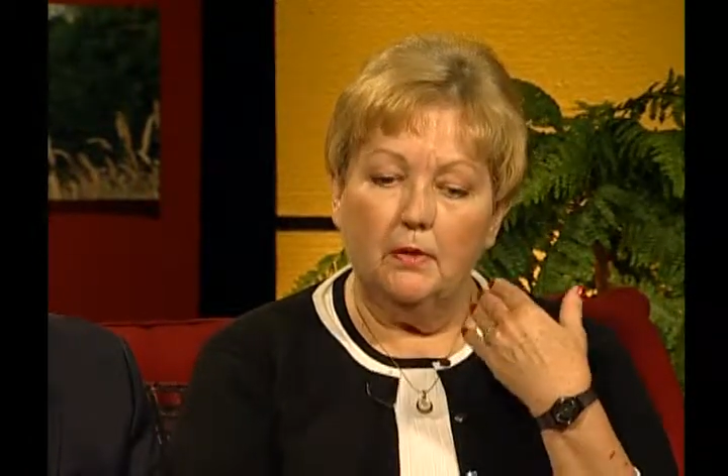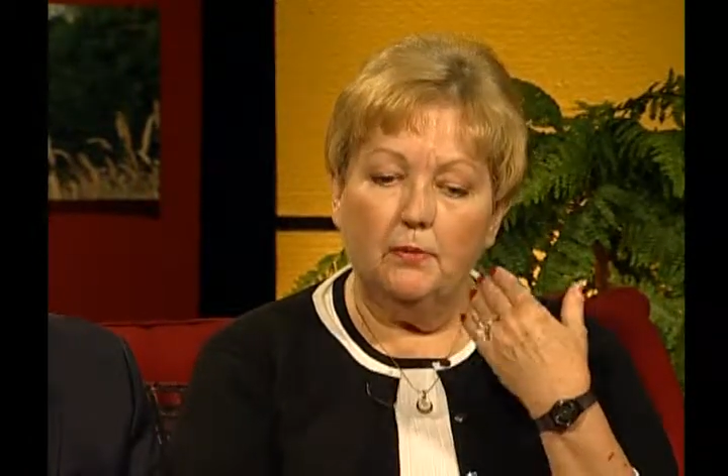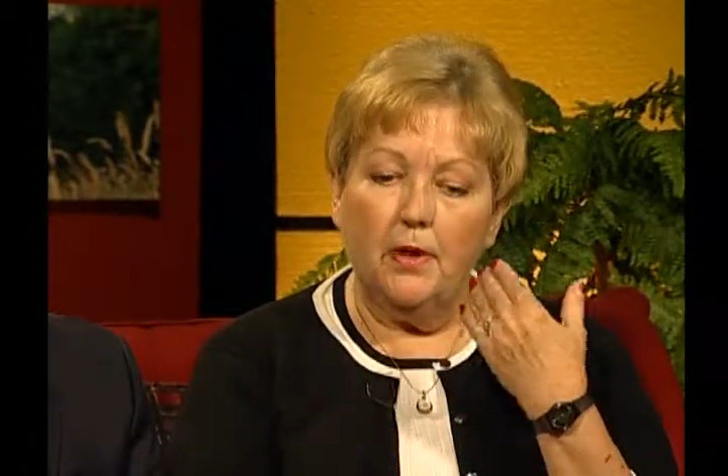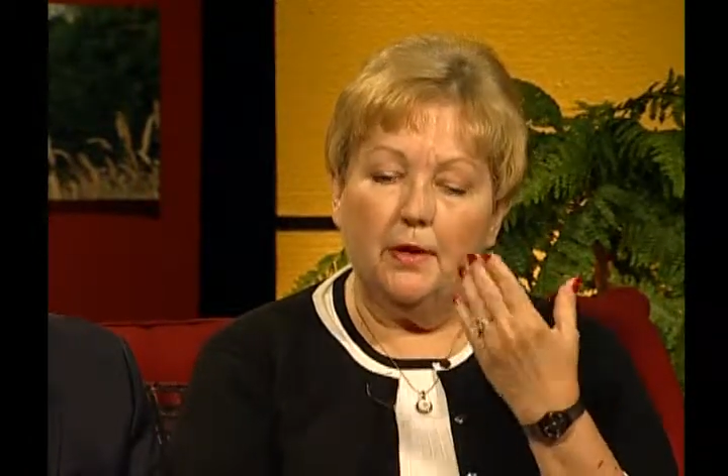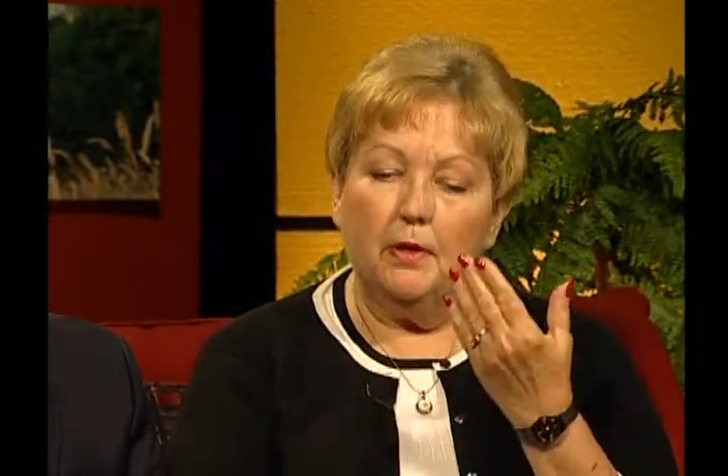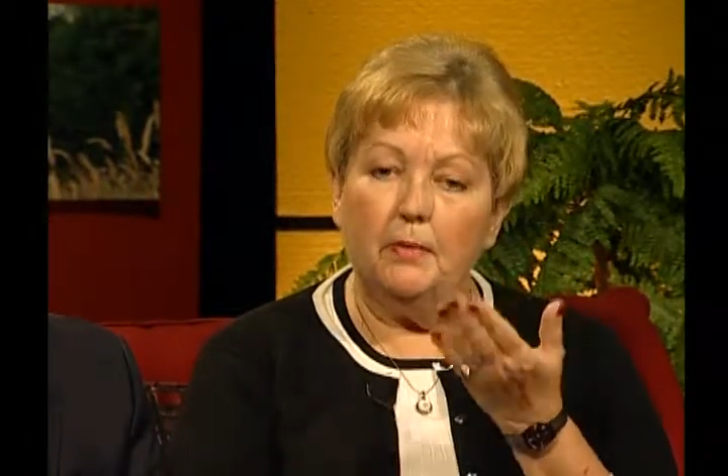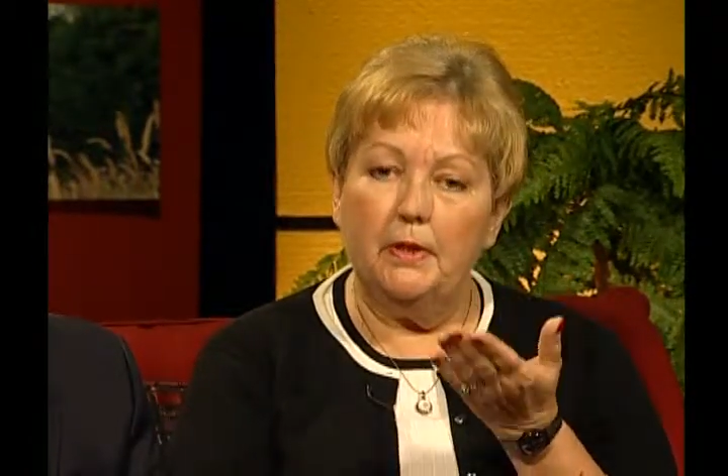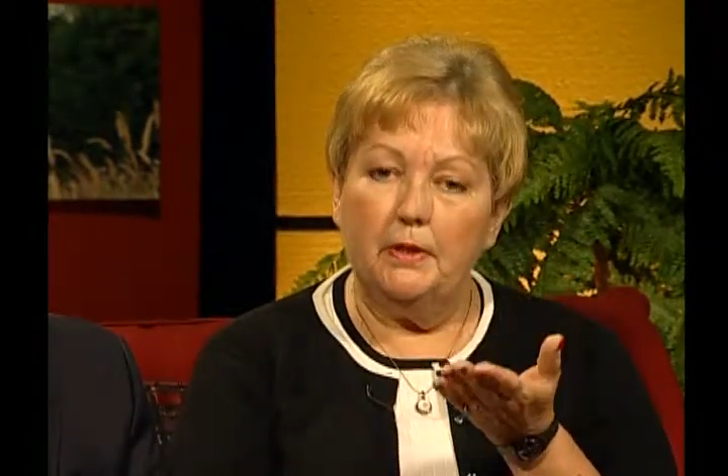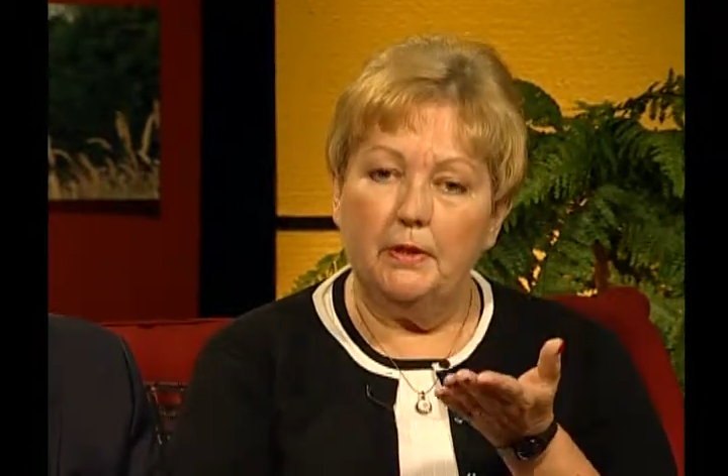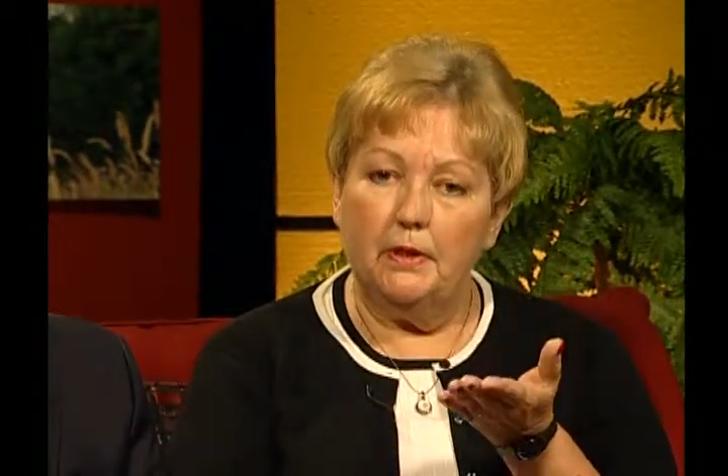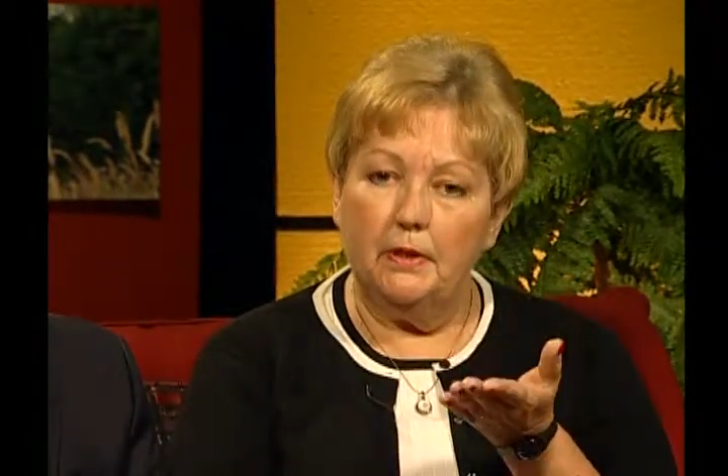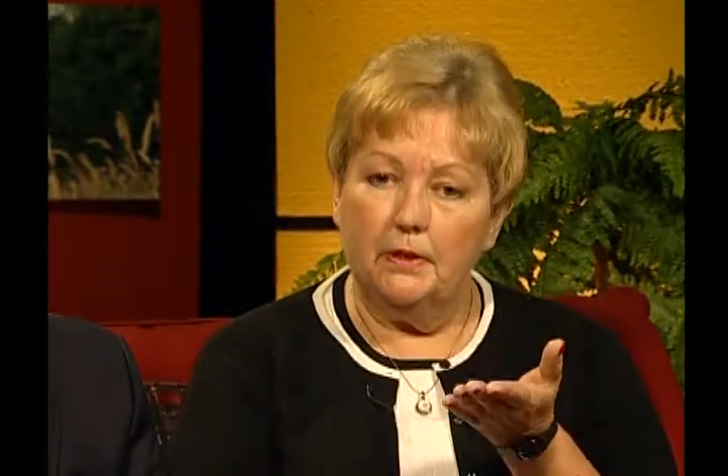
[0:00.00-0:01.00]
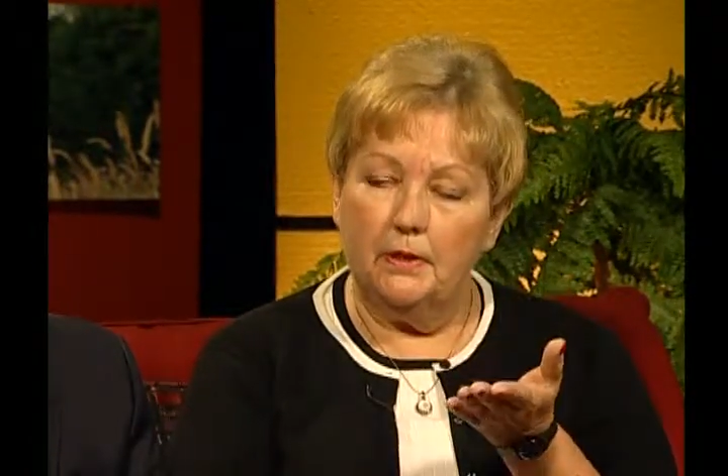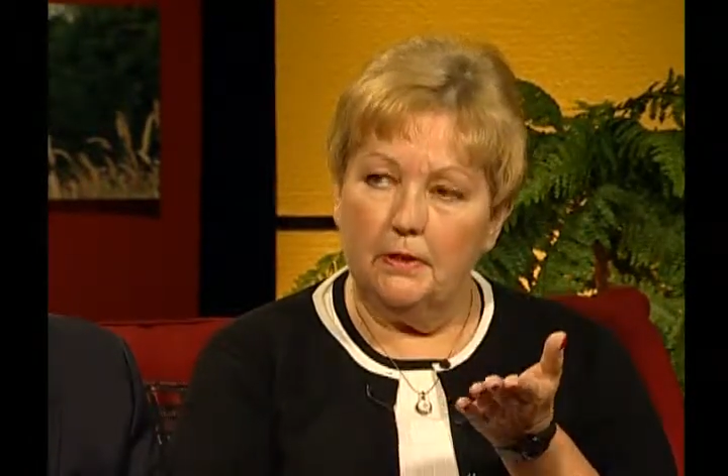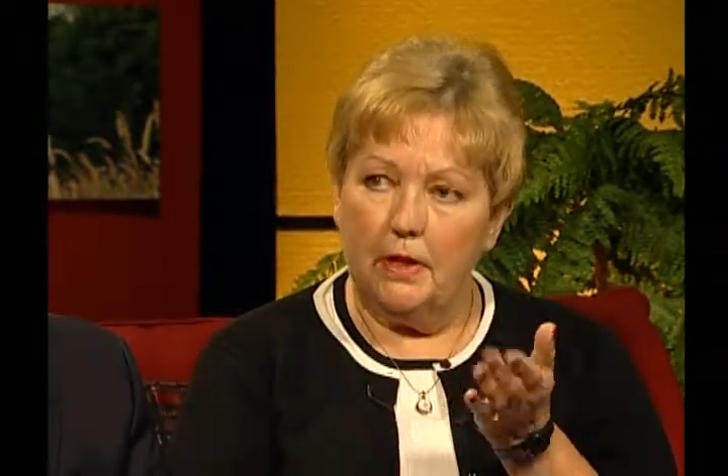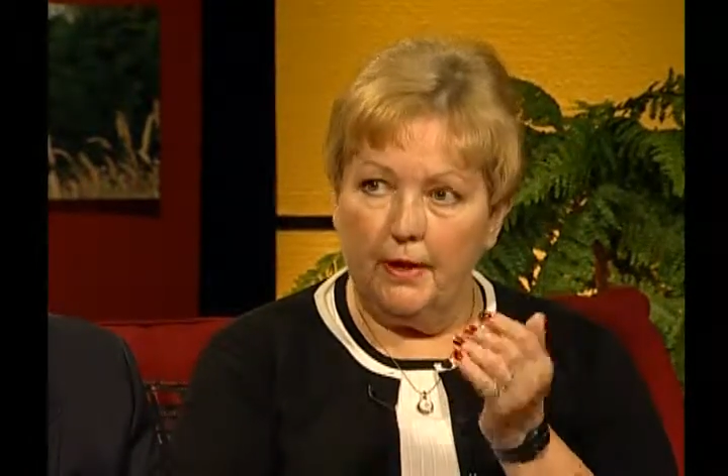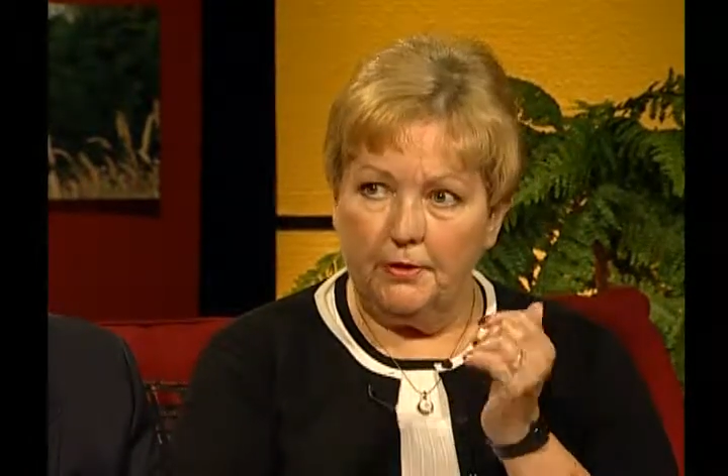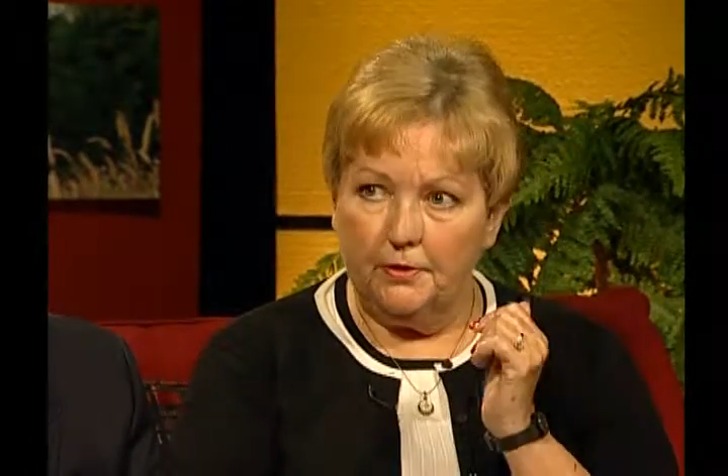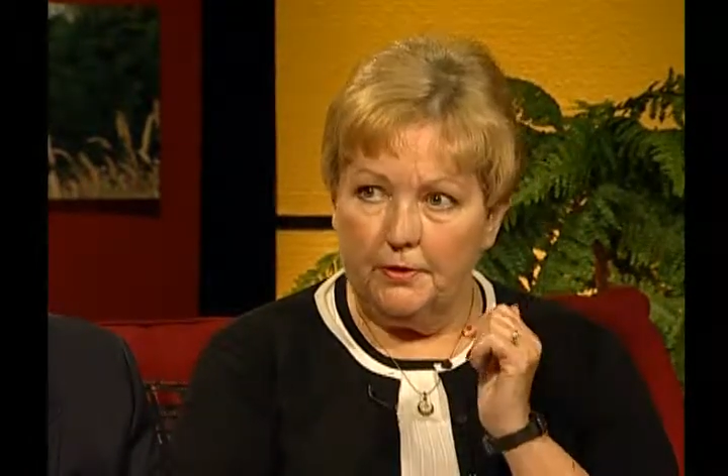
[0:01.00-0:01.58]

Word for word: recommended Dr.